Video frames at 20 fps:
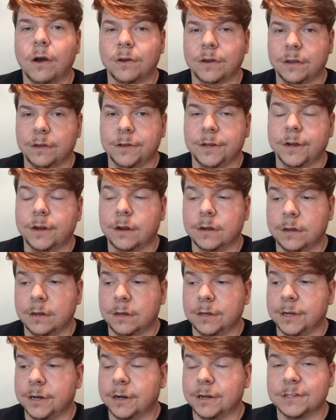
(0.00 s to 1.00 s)
you're
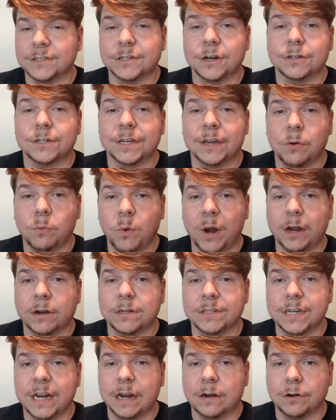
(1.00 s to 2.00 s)
gonna start to get wear and
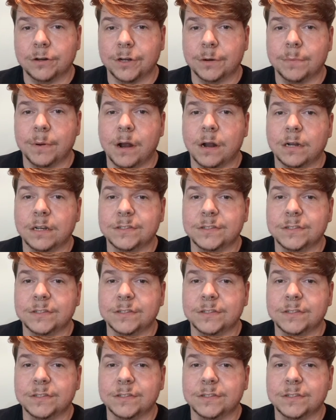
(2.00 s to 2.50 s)
tear on your body,